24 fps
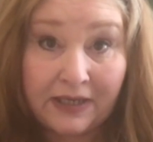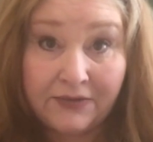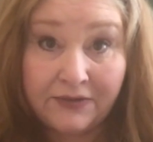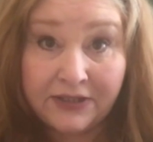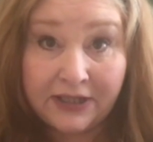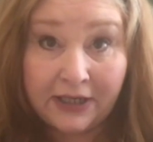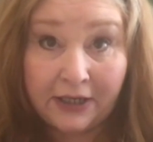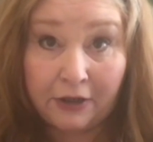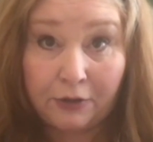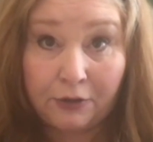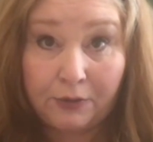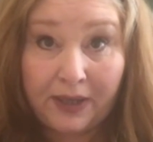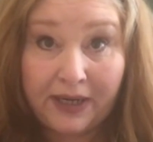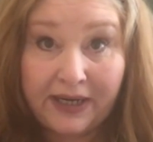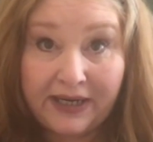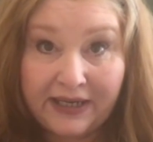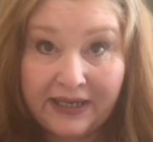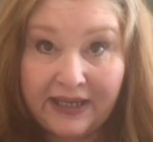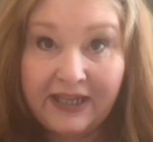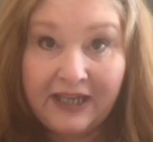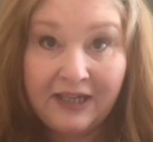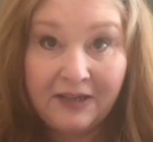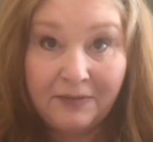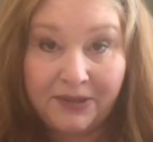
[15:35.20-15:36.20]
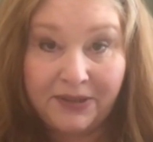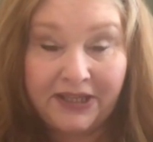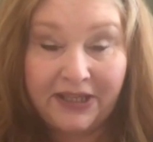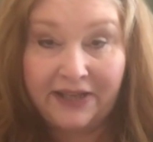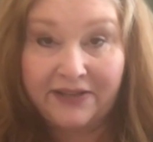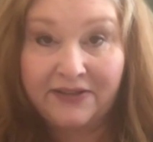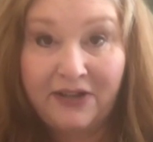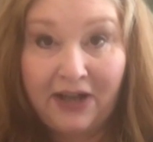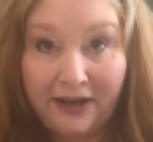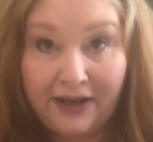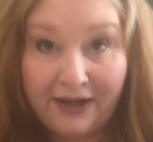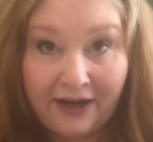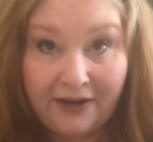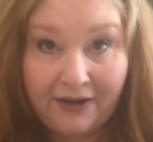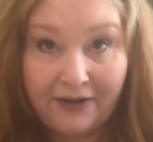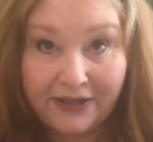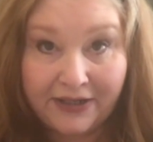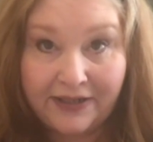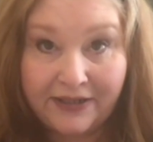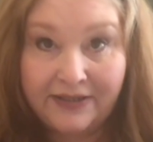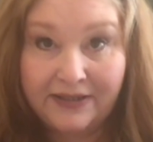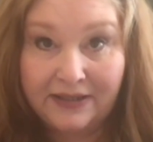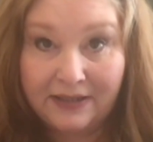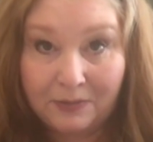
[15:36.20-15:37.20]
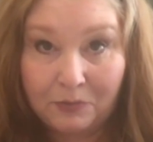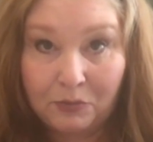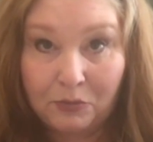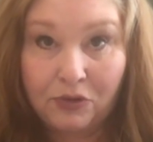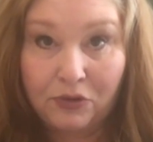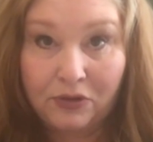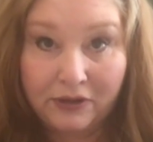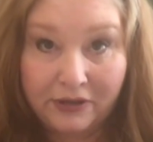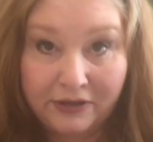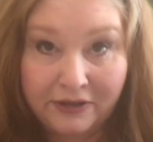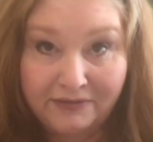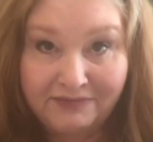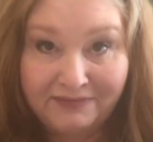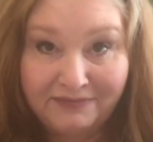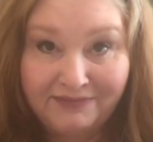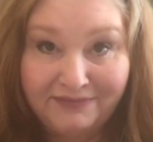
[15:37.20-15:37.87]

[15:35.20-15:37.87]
sounds like a great gig, but that's not how it is anymore.